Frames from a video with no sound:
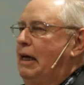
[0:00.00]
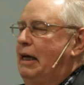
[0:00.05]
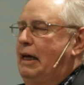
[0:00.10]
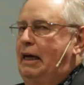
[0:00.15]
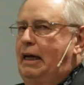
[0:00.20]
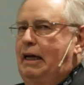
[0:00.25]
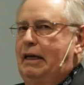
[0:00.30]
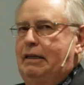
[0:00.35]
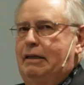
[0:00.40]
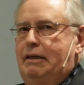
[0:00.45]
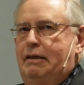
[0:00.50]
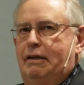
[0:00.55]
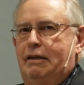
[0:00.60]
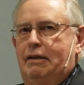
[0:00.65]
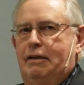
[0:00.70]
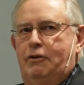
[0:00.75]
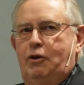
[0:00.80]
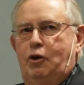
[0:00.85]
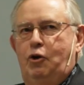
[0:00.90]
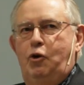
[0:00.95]
And
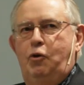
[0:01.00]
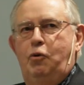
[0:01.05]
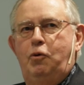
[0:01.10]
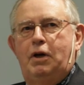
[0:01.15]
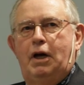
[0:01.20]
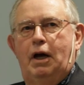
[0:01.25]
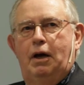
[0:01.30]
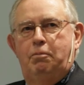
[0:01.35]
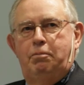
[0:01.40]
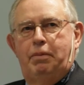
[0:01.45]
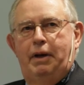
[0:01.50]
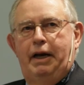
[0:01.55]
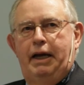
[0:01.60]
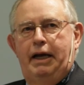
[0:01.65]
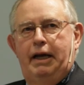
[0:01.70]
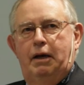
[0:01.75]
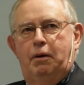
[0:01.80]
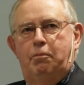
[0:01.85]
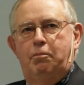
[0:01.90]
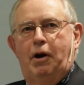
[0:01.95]
the new
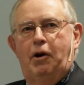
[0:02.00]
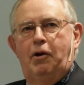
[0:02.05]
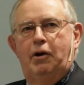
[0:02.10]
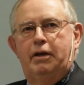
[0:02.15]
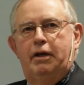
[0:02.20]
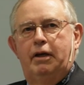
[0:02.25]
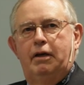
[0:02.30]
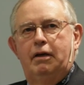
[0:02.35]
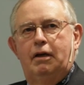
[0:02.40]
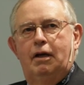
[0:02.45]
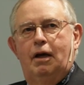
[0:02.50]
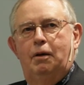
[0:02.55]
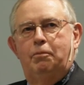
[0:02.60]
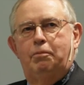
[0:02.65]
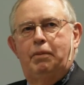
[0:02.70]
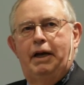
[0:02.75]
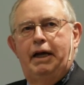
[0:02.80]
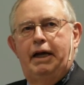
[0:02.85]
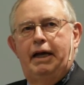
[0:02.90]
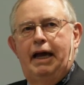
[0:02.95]
company, an American
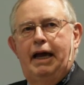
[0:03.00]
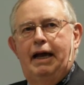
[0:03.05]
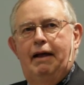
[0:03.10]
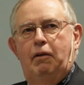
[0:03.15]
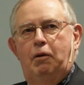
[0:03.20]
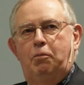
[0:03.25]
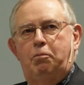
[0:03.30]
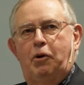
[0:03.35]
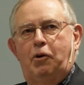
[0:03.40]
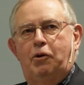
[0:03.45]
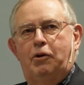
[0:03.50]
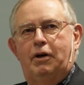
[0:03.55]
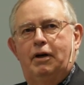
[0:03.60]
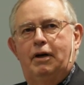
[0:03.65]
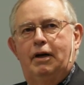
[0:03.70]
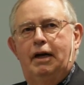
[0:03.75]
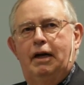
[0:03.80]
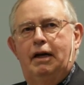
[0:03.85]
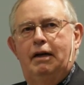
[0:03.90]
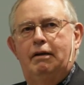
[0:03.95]
company,
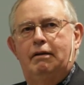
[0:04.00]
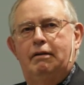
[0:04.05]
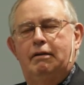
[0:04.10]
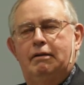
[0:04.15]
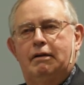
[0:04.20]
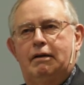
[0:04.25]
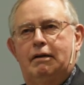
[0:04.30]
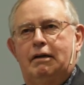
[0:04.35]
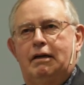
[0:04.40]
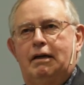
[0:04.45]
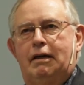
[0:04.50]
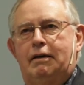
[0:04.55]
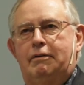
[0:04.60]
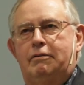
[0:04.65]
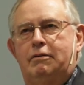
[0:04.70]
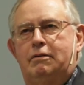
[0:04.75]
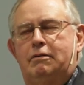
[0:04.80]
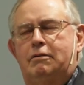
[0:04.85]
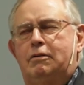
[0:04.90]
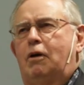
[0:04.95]
Halliburton,
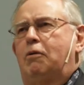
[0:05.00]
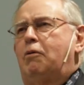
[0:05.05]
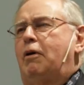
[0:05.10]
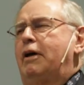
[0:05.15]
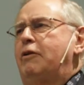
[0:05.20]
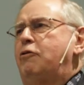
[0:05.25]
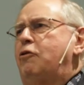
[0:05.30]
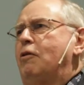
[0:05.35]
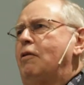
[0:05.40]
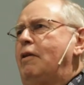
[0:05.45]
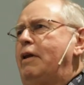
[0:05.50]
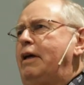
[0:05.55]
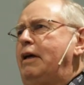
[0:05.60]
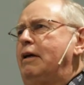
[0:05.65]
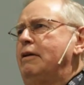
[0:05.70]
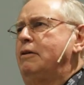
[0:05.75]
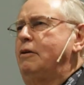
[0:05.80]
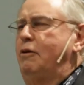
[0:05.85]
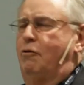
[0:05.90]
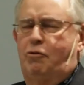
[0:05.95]
no,
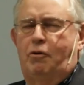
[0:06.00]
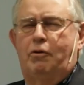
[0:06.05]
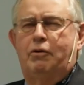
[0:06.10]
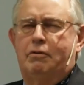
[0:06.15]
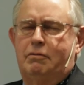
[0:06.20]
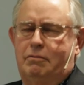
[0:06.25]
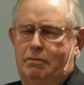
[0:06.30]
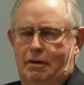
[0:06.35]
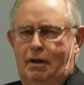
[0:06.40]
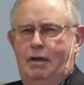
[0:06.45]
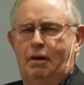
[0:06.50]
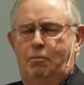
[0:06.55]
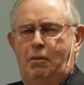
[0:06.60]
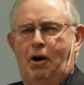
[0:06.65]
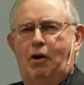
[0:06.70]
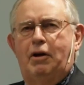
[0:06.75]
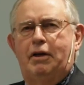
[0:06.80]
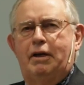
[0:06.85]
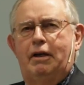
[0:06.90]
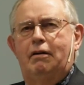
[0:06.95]
actually an
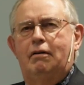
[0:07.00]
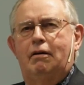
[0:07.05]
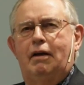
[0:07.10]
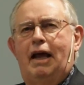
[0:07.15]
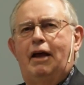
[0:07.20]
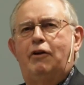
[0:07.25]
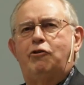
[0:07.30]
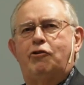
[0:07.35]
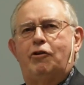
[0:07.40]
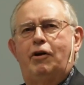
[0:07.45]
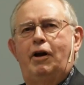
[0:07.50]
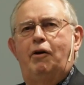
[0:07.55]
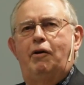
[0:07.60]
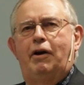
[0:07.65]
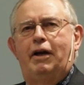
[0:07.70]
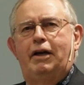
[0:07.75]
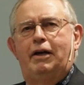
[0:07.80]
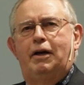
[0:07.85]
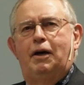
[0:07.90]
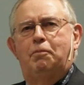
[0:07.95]
American
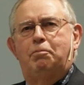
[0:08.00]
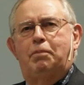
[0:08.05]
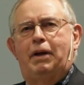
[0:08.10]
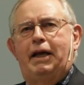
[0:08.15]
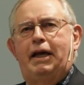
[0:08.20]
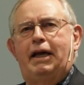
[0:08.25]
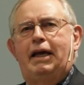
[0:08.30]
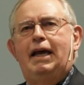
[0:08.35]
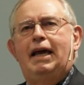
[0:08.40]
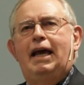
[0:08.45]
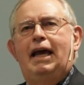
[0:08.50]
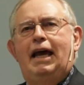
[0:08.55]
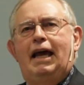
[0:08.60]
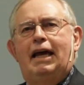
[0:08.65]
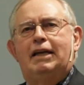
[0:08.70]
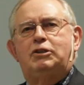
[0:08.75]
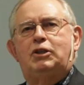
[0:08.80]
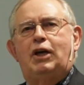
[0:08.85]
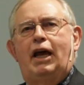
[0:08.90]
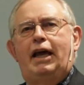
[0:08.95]
engineering company, had